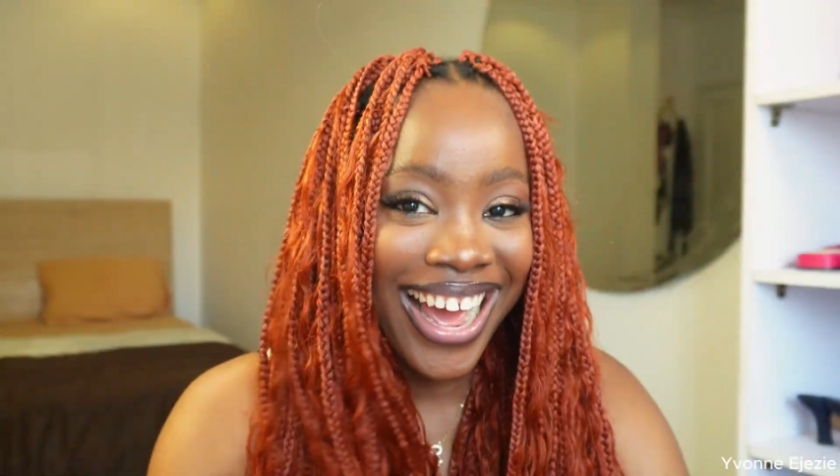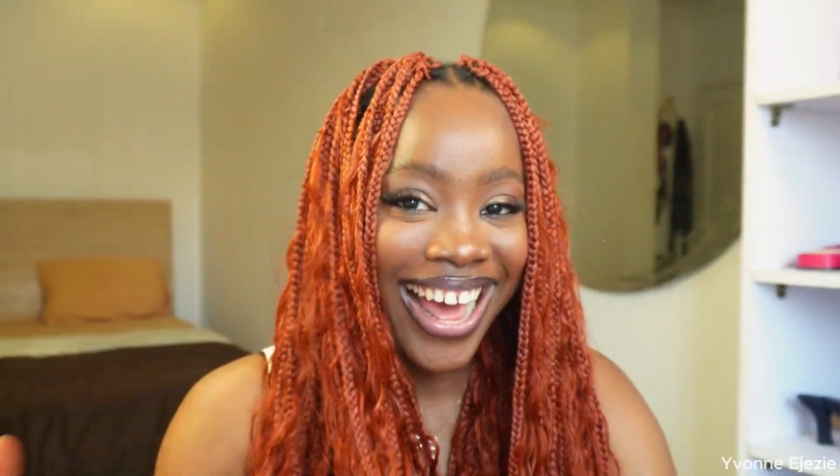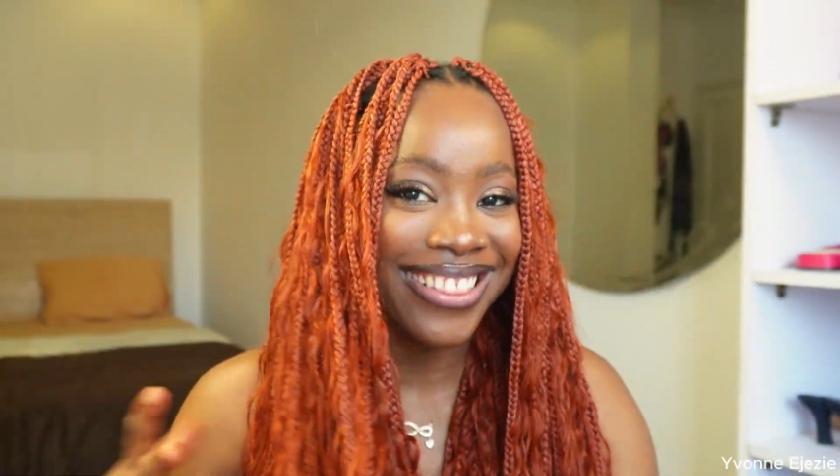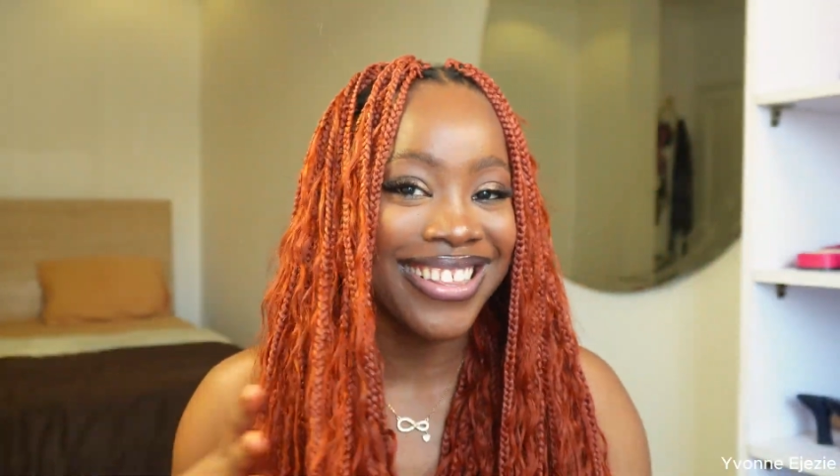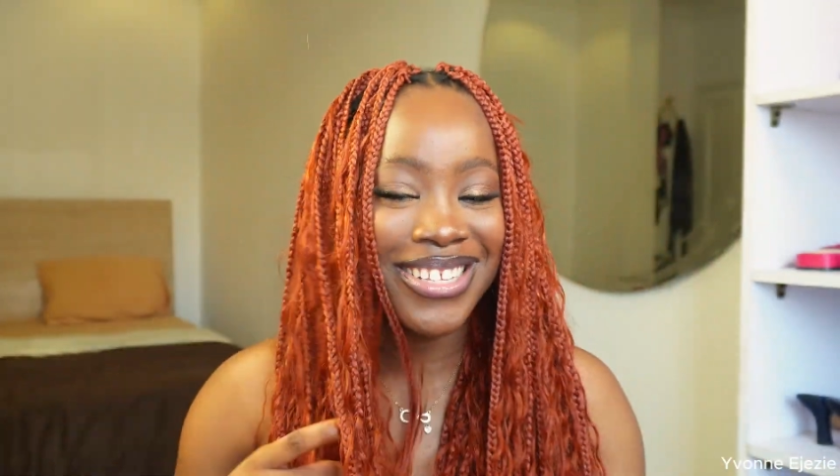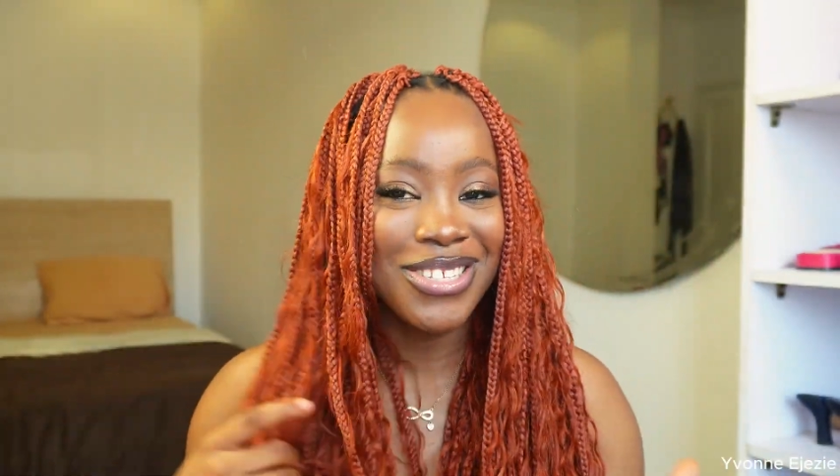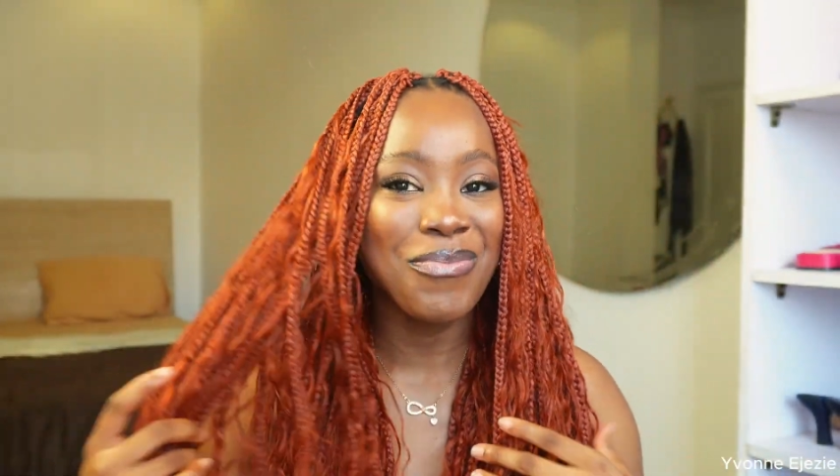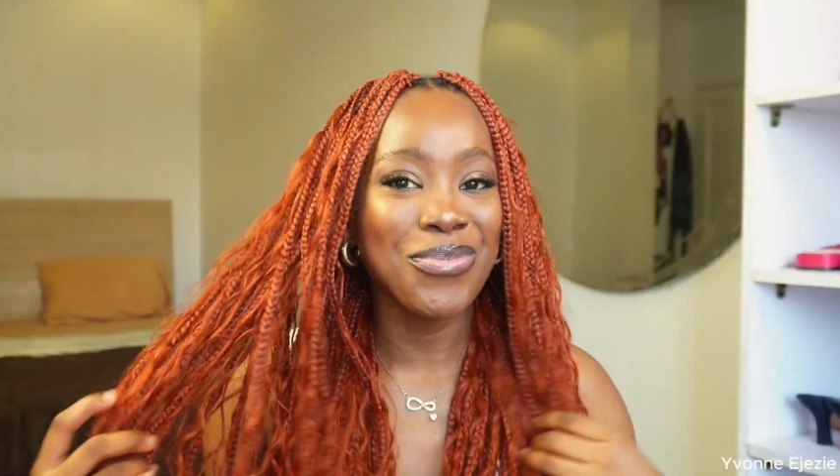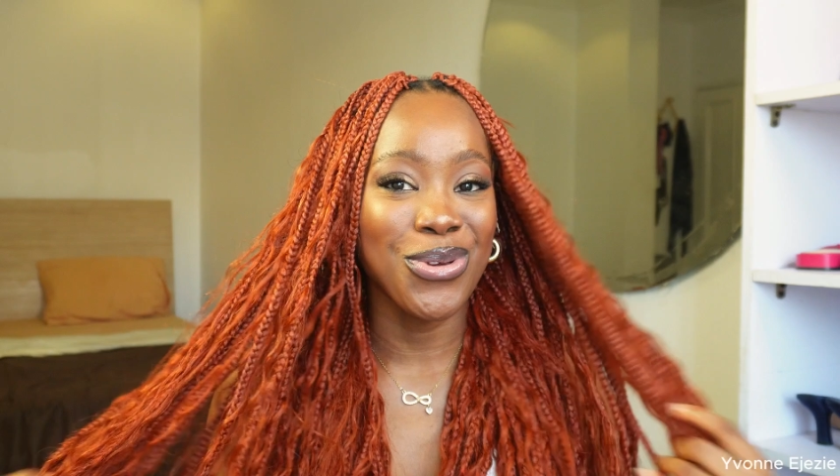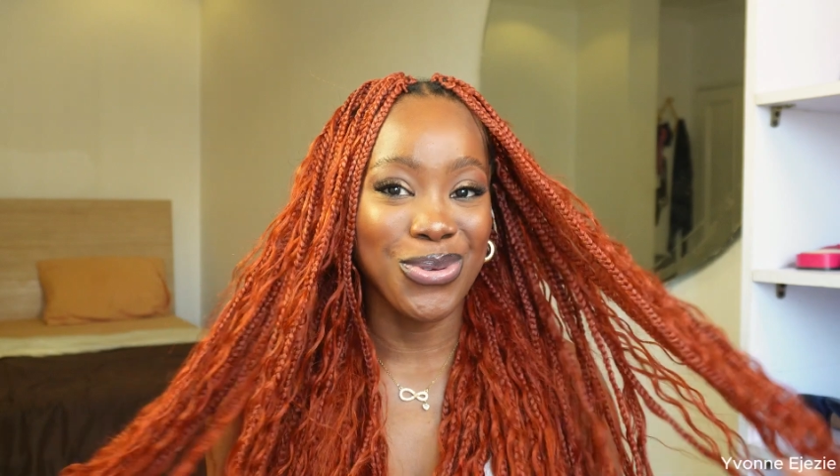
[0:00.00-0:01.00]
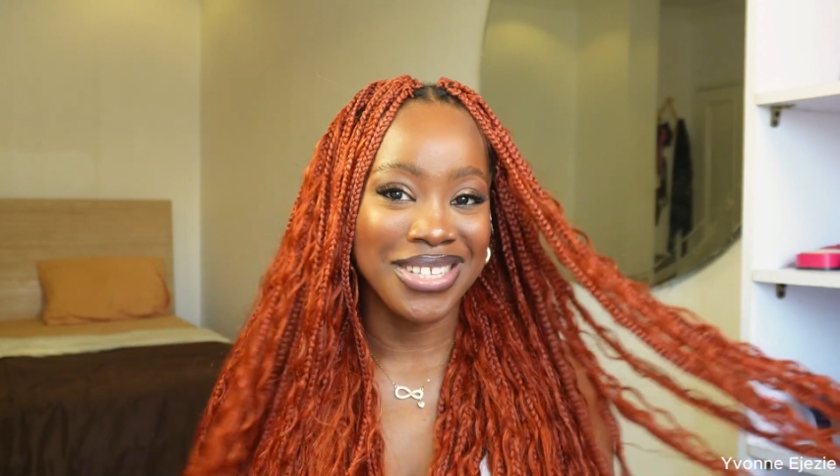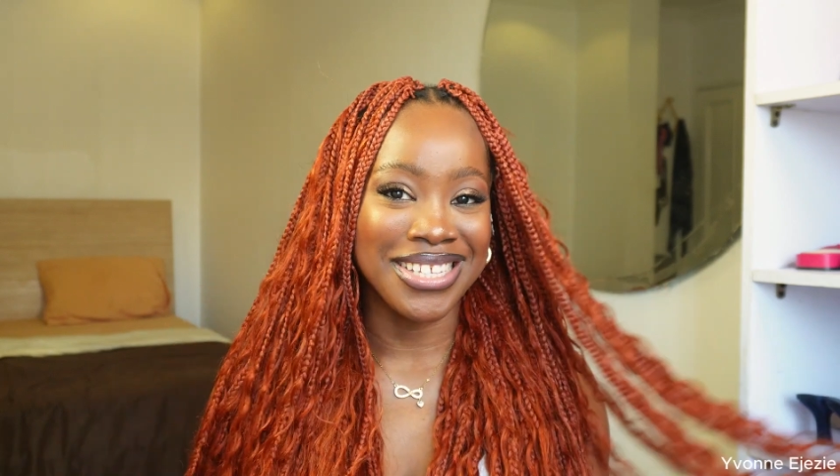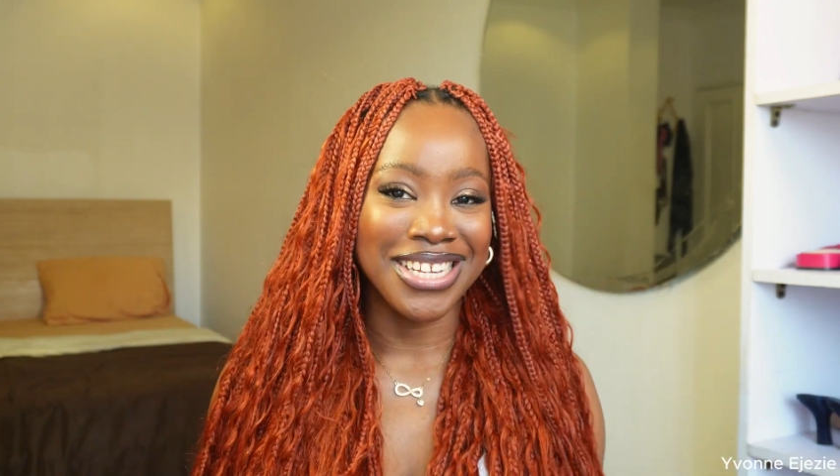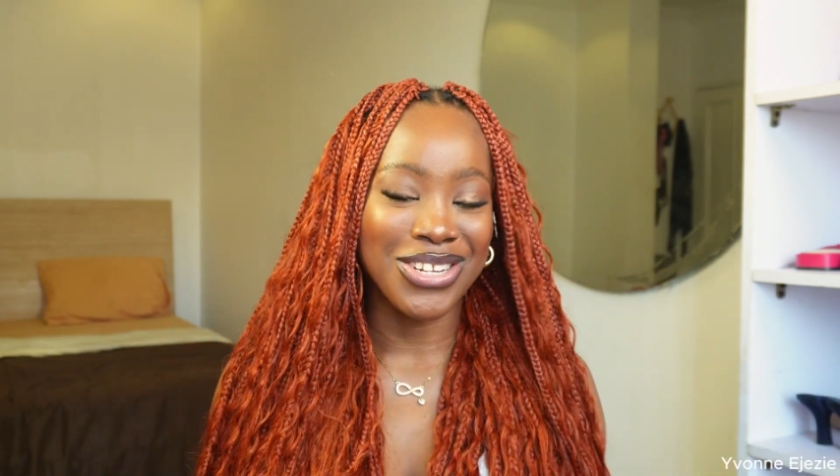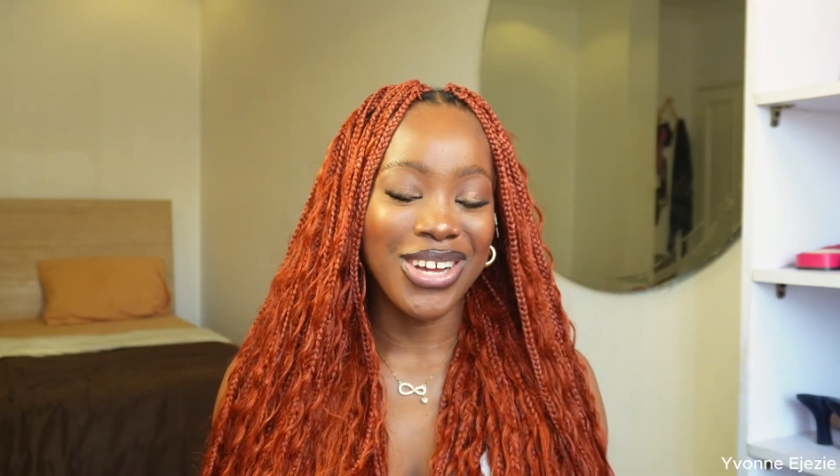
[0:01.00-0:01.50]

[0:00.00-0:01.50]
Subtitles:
at this beauty.